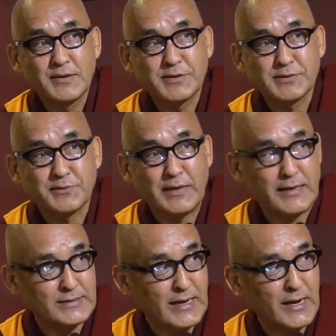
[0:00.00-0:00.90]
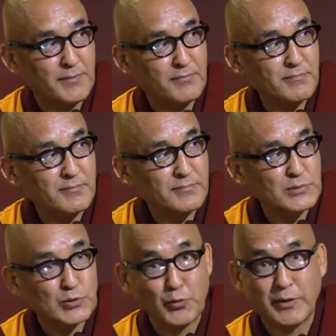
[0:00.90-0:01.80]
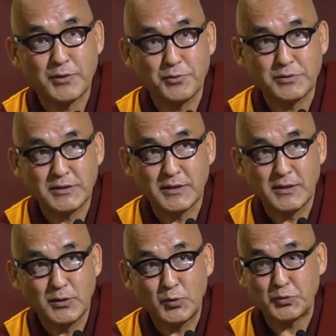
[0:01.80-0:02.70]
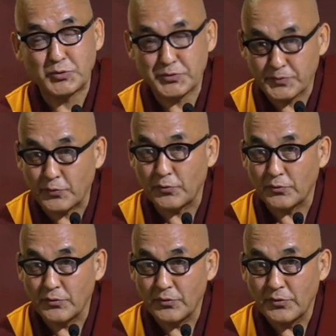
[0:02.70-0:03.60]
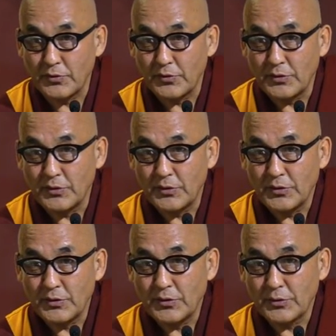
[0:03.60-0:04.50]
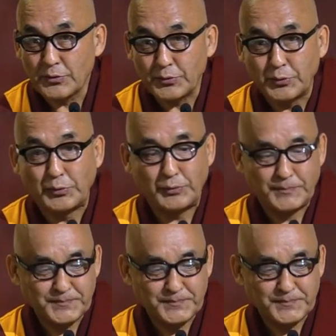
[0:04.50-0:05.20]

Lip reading: So that time, Tsogye Doje, lotus born Guru.